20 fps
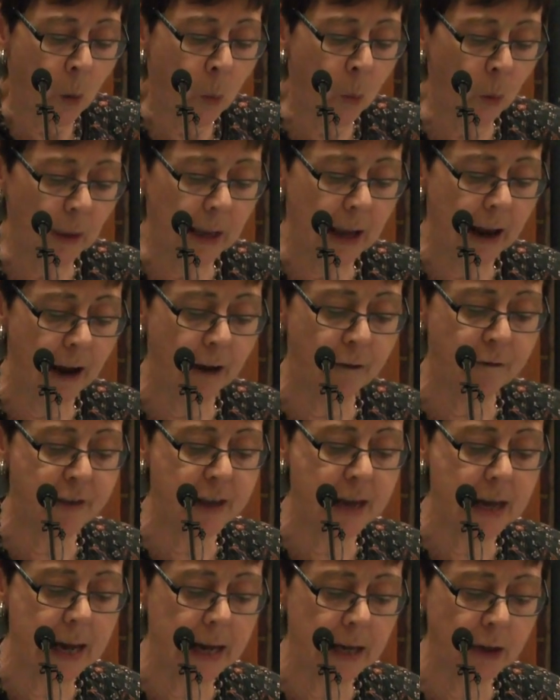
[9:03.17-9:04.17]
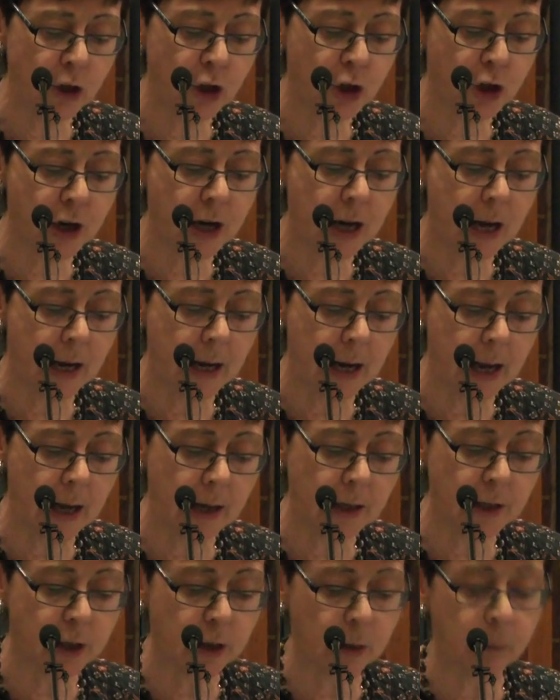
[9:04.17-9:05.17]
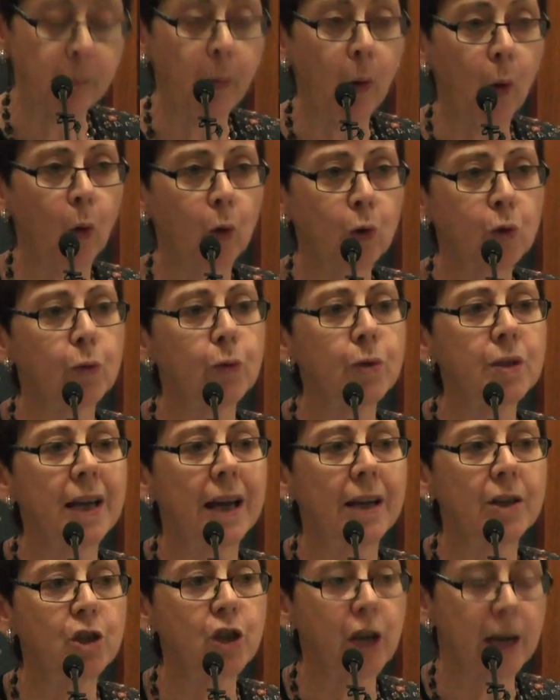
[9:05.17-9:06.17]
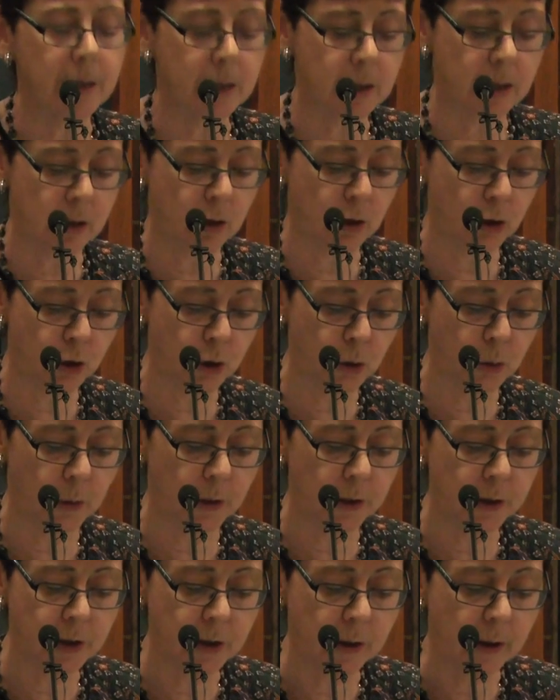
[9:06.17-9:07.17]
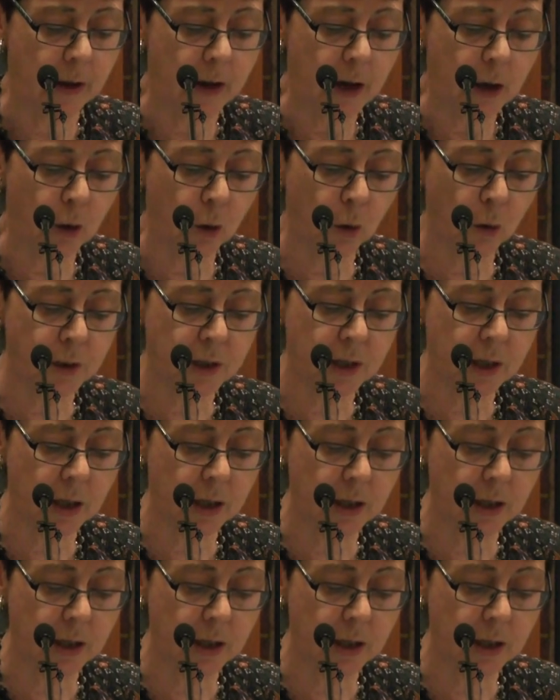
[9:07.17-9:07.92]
will have the entry and exit portals adjacent to it, causing